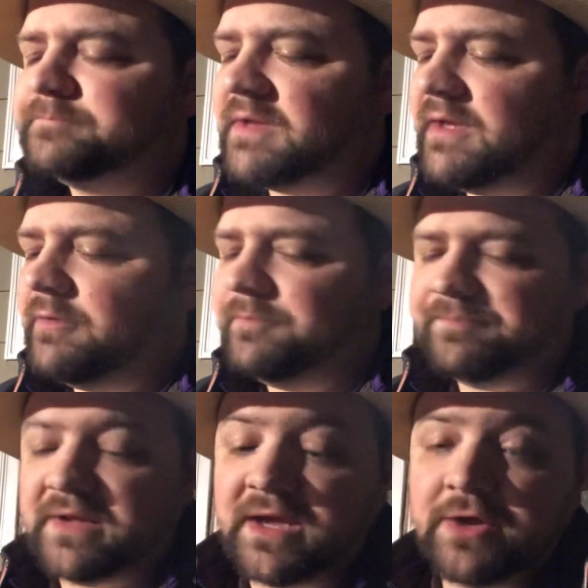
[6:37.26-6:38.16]
Now,
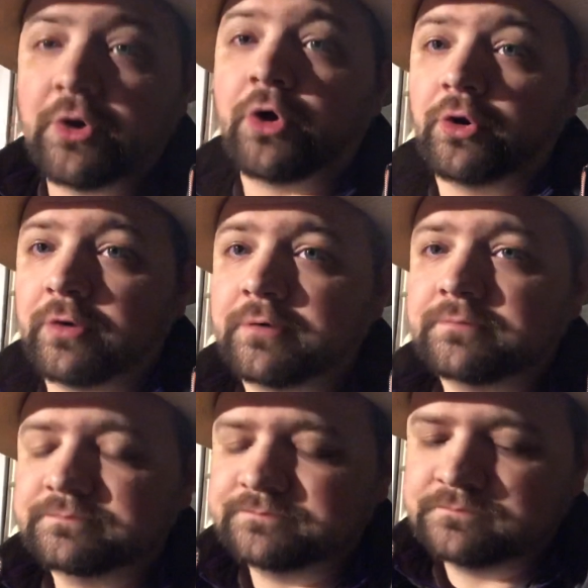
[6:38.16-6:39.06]
I had heard
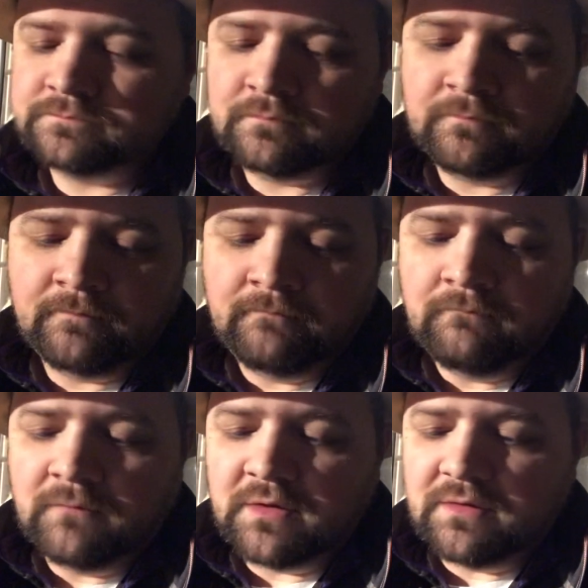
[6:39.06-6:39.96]

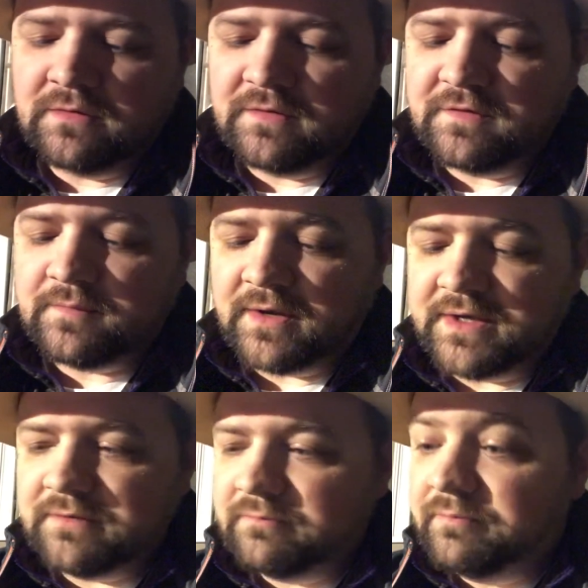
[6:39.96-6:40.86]
that this
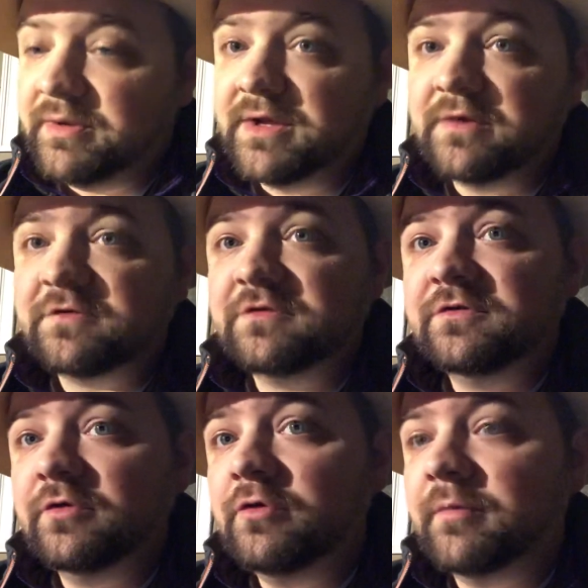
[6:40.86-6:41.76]
might be a
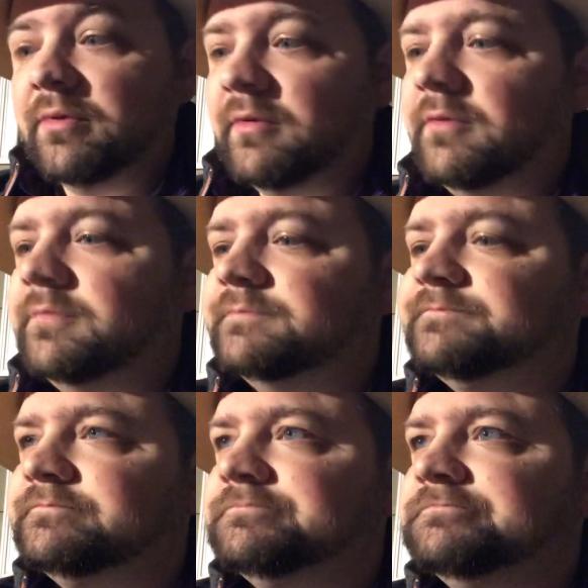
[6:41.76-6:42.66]
suitable,
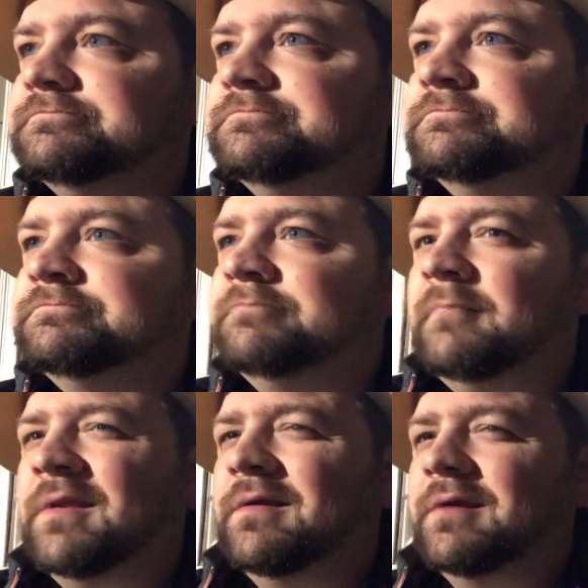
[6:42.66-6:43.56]

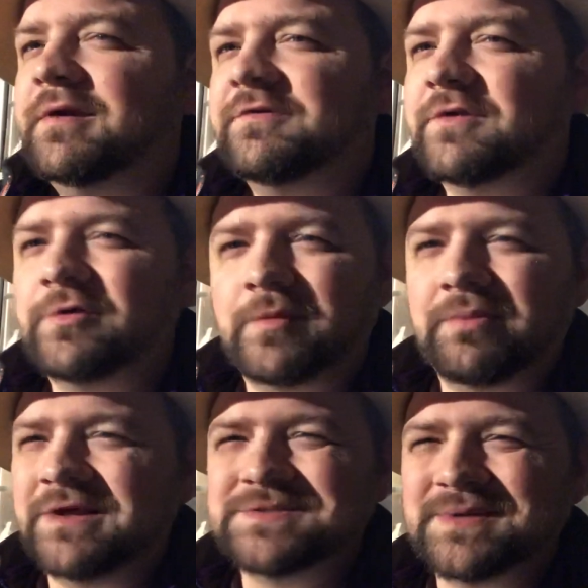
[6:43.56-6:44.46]
not necessarily a
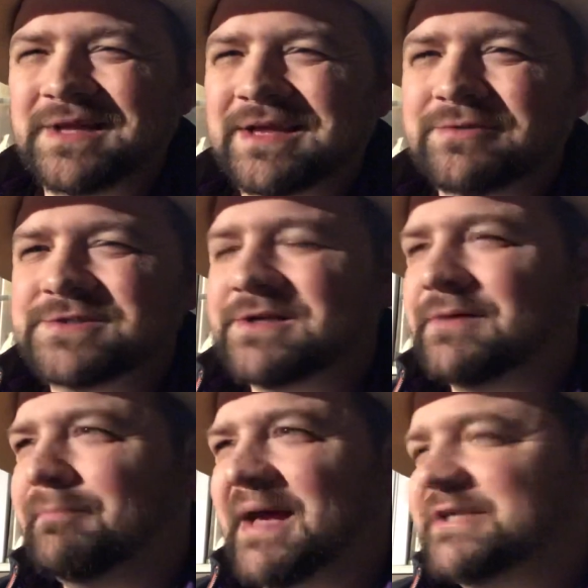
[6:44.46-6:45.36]
replacement, like it was going
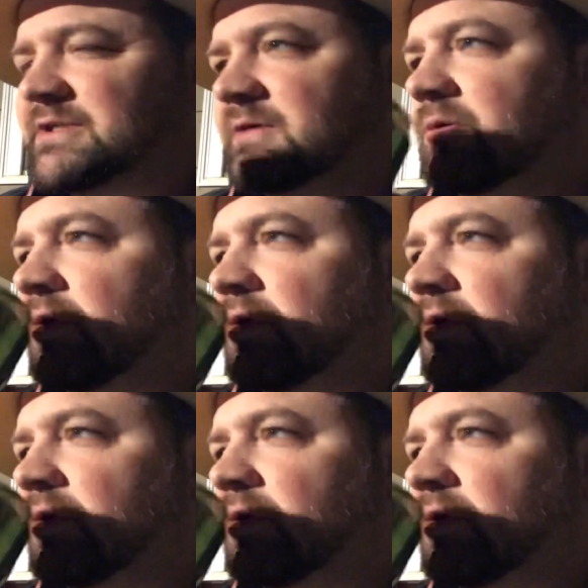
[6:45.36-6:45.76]
to match it.